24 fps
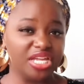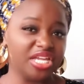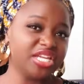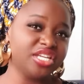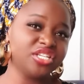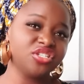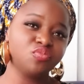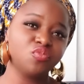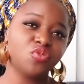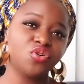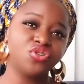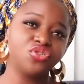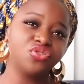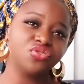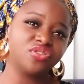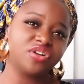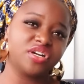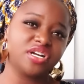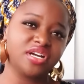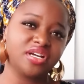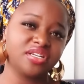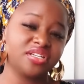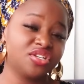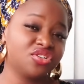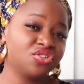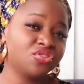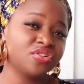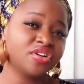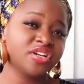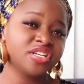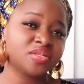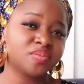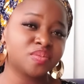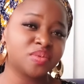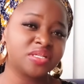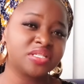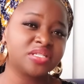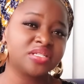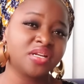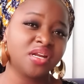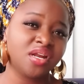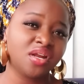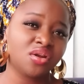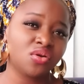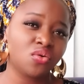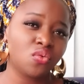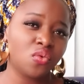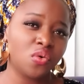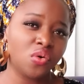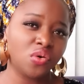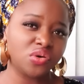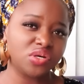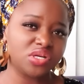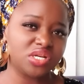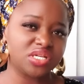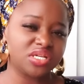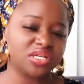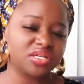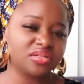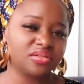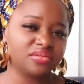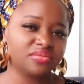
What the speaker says: He's more younger. The youngest president in the world.